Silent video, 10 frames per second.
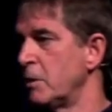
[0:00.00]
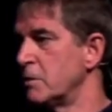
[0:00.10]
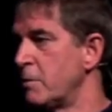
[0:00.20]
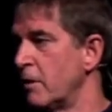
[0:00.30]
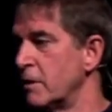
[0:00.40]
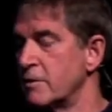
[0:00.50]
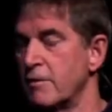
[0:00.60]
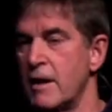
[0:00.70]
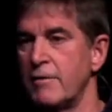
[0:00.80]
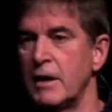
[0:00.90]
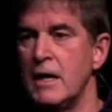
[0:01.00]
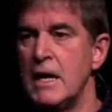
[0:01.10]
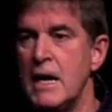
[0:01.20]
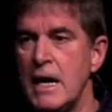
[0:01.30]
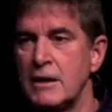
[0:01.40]
And so her
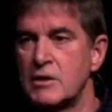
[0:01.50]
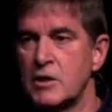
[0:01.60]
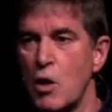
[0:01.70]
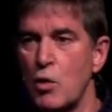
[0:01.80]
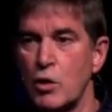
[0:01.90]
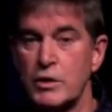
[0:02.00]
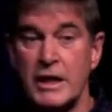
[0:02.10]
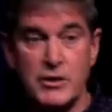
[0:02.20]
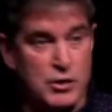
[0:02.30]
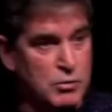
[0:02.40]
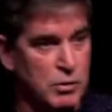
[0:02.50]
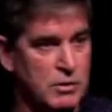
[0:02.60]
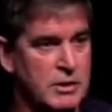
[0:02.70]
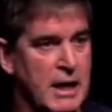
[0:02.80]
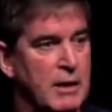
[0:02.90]
teachers were saying, you should apply to
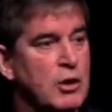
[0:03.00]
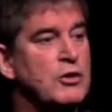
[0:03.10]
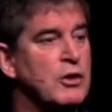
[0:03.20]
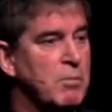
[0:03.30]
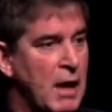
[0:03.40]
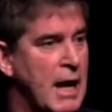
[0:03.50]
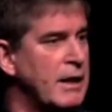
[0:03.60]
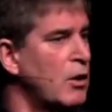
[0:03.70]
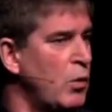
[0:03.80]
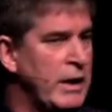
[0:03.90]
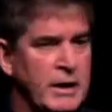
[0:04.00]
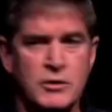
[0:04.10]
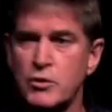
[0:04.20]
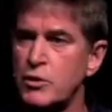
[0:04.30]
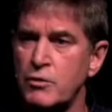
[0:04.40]
Queens or U of T, you'll get in,
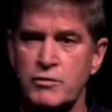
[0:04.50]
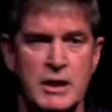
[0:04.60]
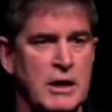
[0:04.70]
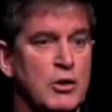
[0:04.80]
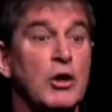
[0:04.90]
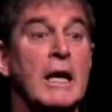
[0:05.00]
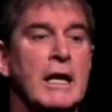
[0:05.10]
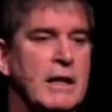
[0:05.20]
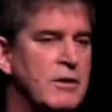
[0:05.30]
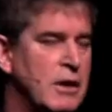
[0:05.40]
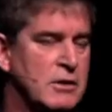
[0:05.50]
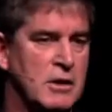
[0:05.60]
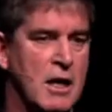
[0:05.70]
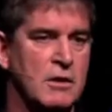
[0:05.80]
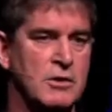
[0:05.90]
you'll get scholarships. But a
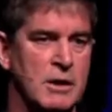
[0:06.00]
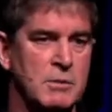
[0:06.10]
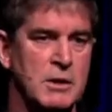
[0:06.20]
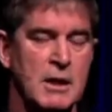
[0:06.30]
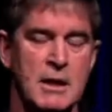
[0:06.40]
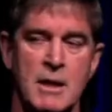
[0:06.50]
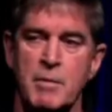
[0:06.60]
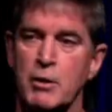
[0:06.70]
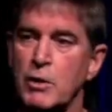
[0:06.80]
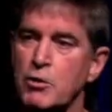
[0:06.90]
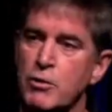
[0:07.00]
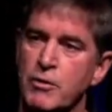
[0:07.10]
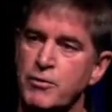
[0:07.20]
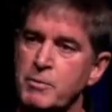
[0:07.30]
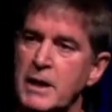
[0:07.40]
recruiter from TWU, whom
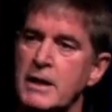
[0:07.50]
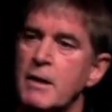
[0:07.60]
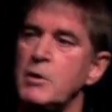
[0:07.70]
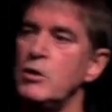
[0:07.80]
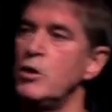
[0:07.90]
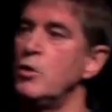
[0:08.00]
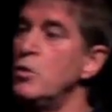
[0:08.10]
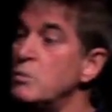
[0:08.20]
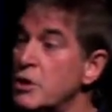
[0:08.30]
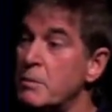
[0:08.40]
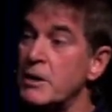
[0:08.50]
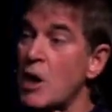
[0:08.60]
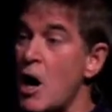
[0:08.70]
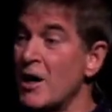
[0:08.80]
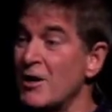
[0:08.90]
she'd been talking to and sharing her
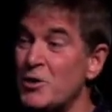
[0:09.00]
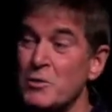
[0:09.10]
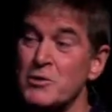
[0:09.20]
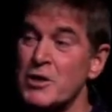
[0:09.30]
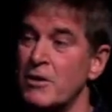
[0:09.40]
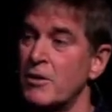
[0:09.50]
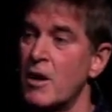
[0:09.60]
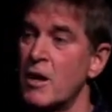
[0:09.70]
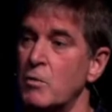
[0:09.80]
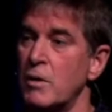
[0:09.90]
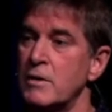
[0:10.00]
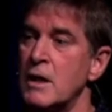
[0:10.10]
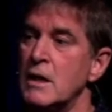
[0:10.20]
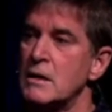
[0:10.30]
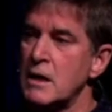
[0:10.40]
heart with, said, let me see what I
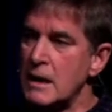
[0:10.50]
can do.